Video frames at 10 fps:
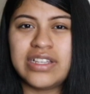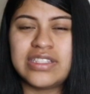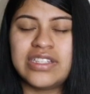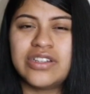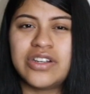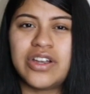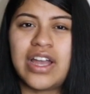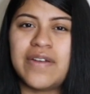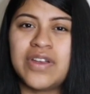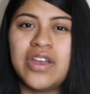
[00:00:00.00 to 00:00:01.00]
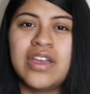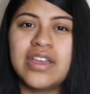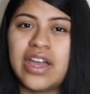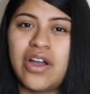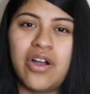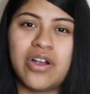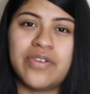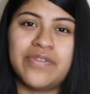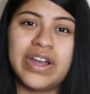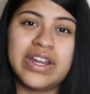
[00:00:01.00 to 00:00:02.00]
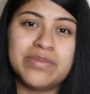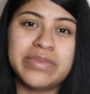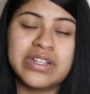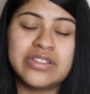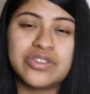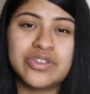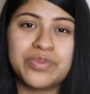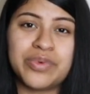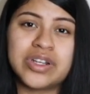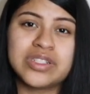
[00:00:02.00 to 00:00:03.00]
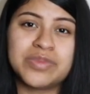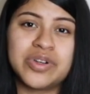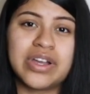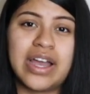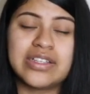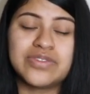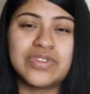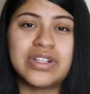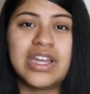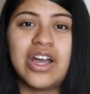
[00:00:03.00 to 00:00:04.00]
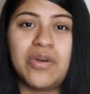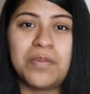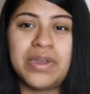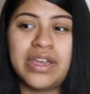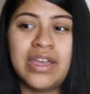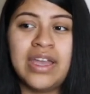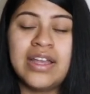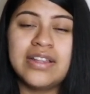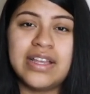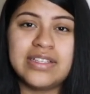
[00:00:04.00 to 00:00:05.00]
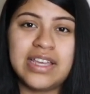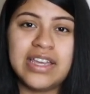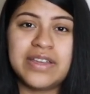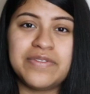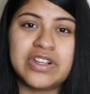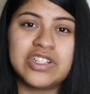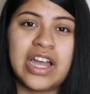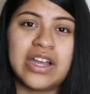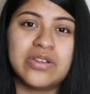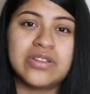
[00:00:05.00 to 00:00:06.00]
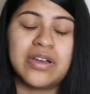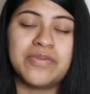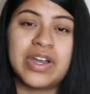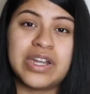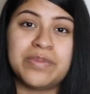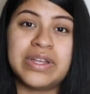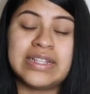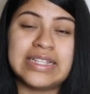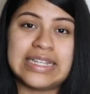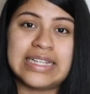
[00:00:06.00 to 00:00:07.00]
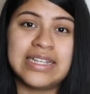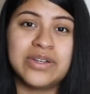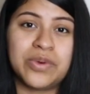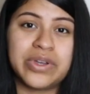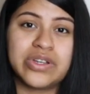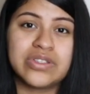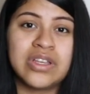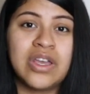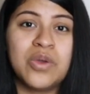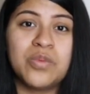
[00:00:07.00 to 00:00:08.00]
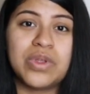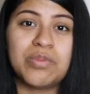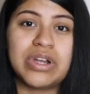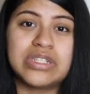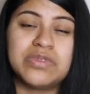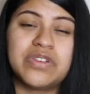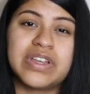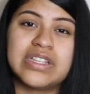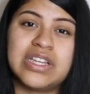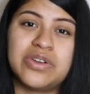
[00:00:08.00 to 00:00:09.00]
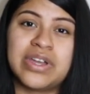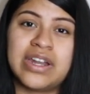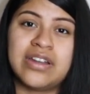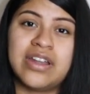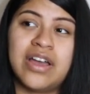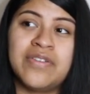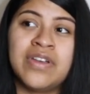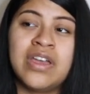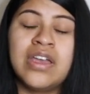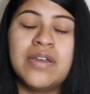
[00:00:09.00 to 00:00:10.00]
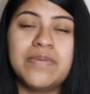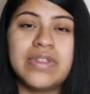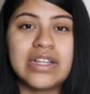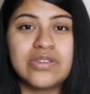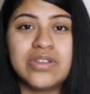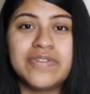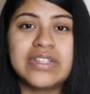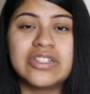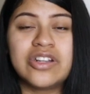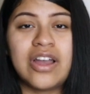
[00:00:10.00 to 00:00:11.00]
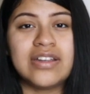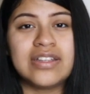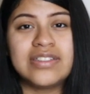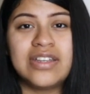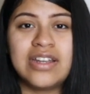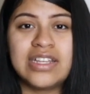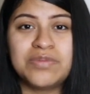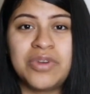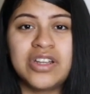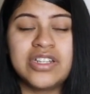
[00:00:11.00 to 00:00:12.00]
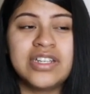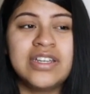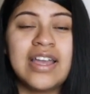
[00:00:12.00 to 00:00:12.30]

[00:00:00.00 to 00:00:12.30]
Seeing her get all her vitamins through breast milk has really helped me. They say give your child vitamin D oils with breast milk because they don't get enough. That's only because they're not in the sun as much,